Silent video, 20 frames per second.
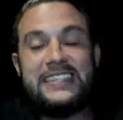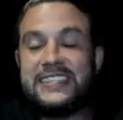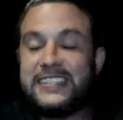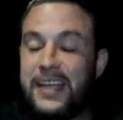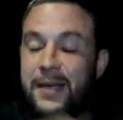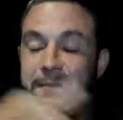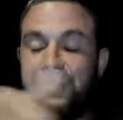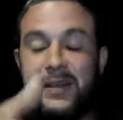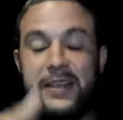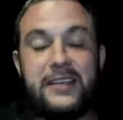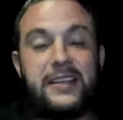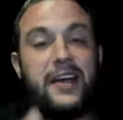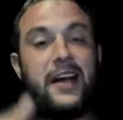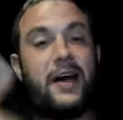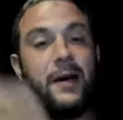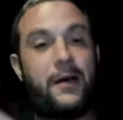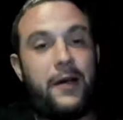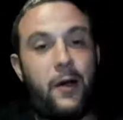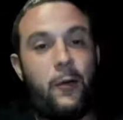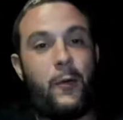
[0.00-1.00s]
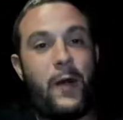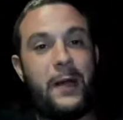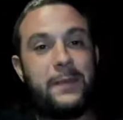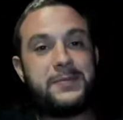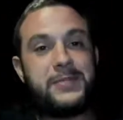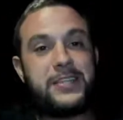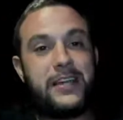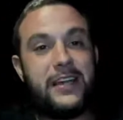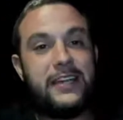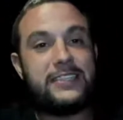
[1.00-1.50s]
sent me a
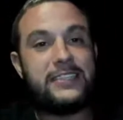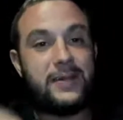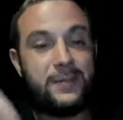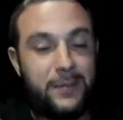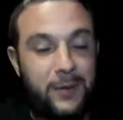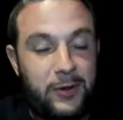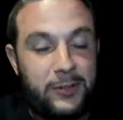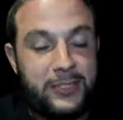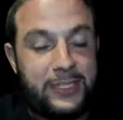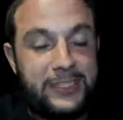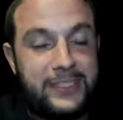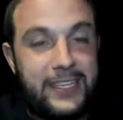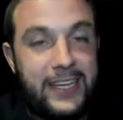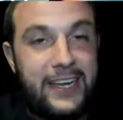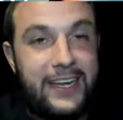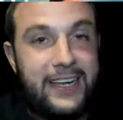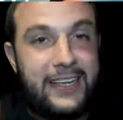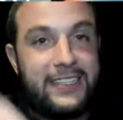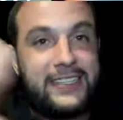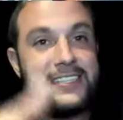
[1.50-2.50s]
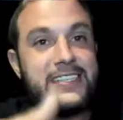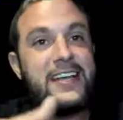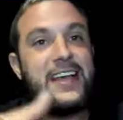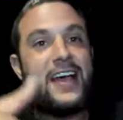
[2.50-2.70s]
website to book the tickets.